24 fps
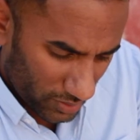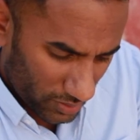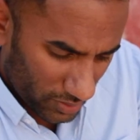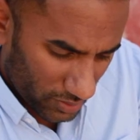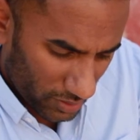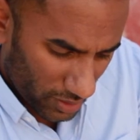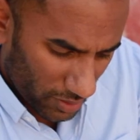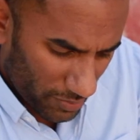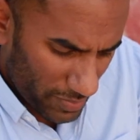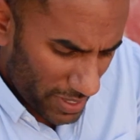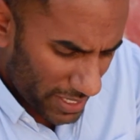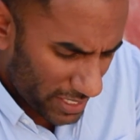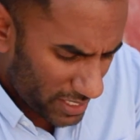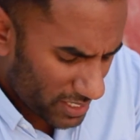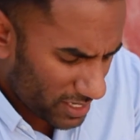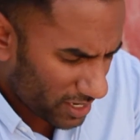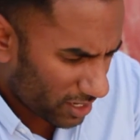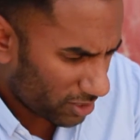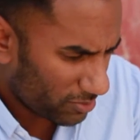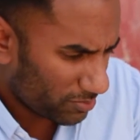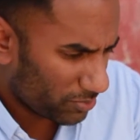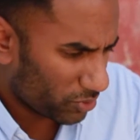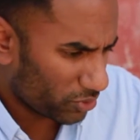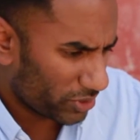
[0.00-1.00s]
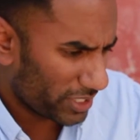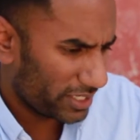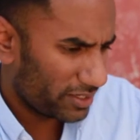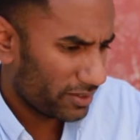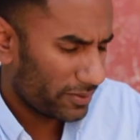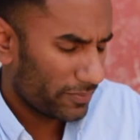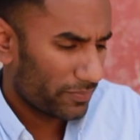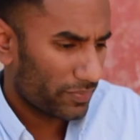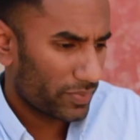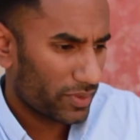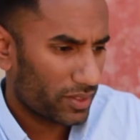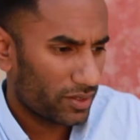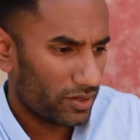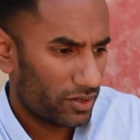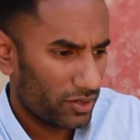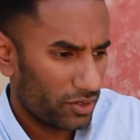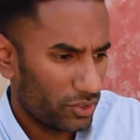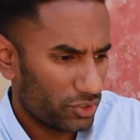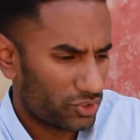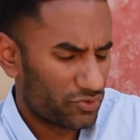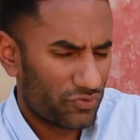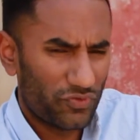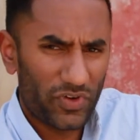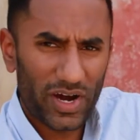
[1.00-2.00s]
I met a young boy
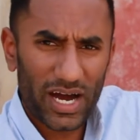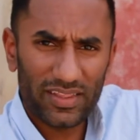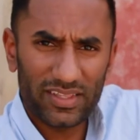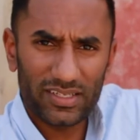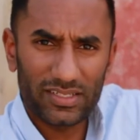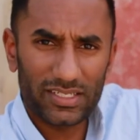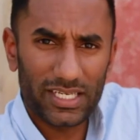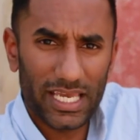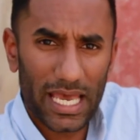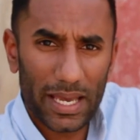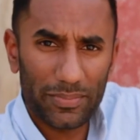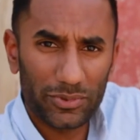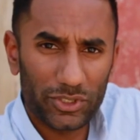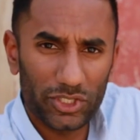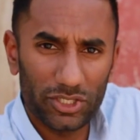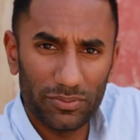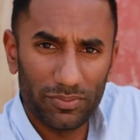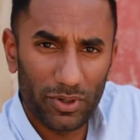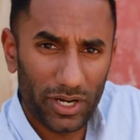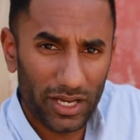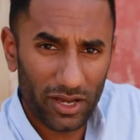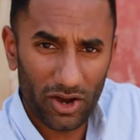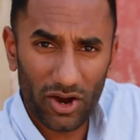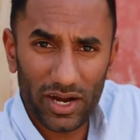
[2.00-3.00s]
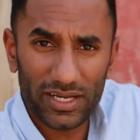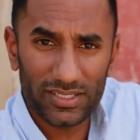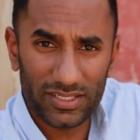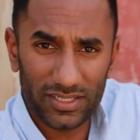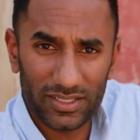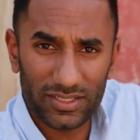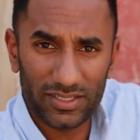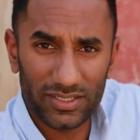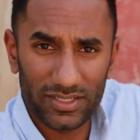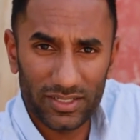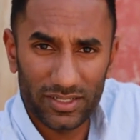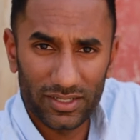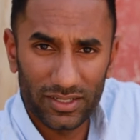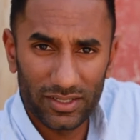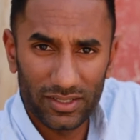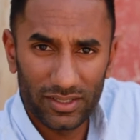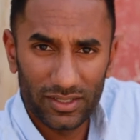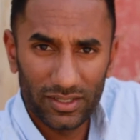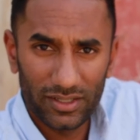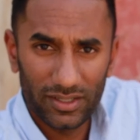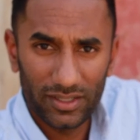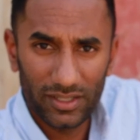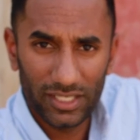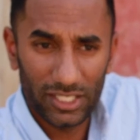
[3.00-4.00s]
whose father's captured by ISIS.
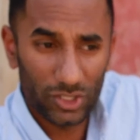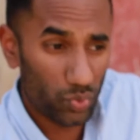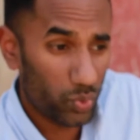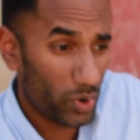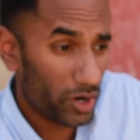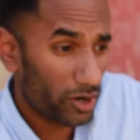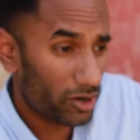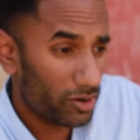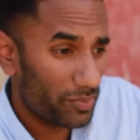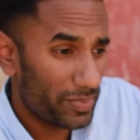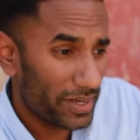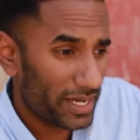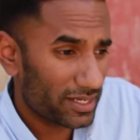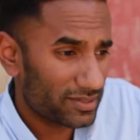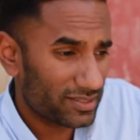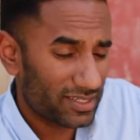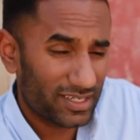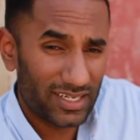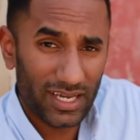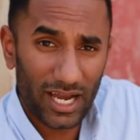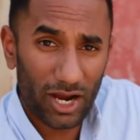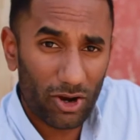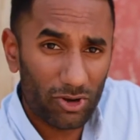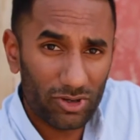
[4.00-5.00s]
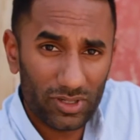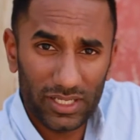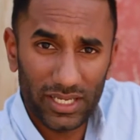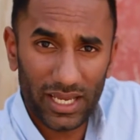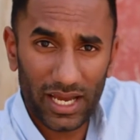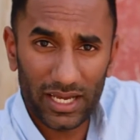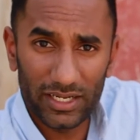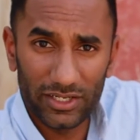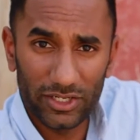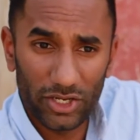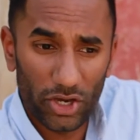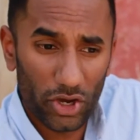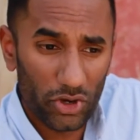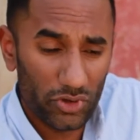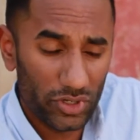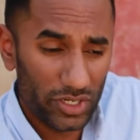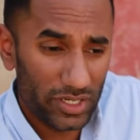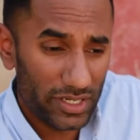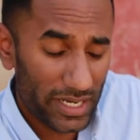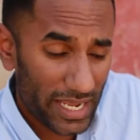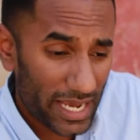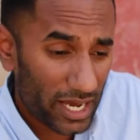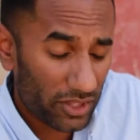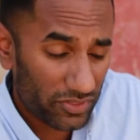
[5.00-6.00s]
His whereabouts are currently unknown,
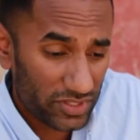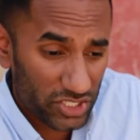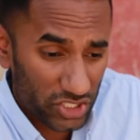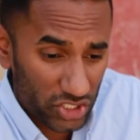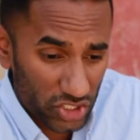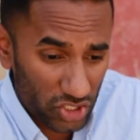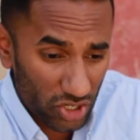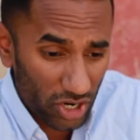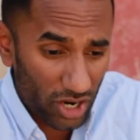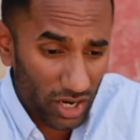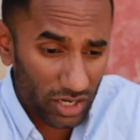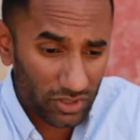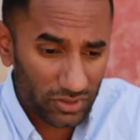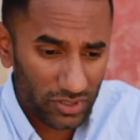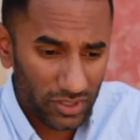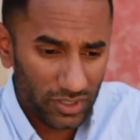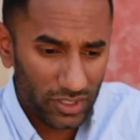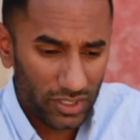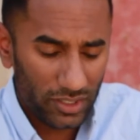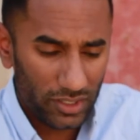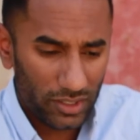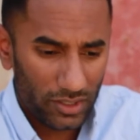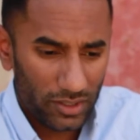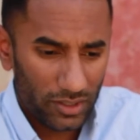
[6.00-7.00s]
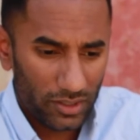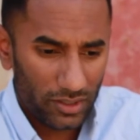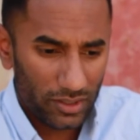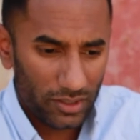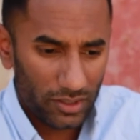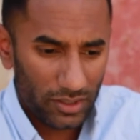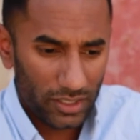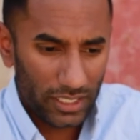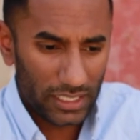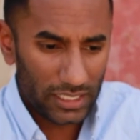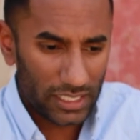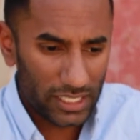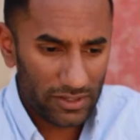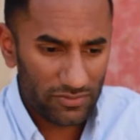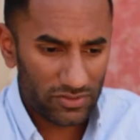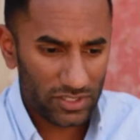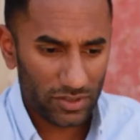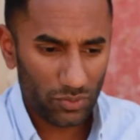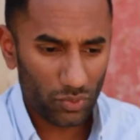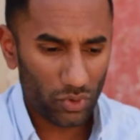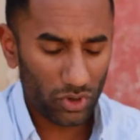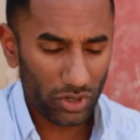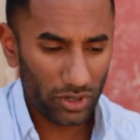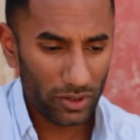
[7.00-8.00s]
and now this child, he lives
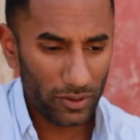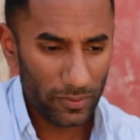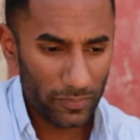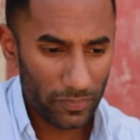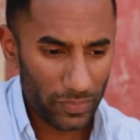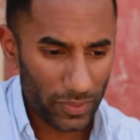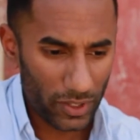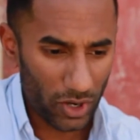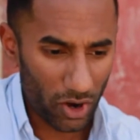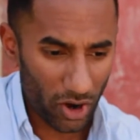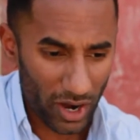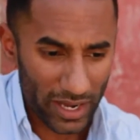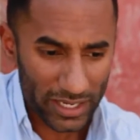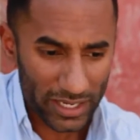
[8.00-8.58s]
in what I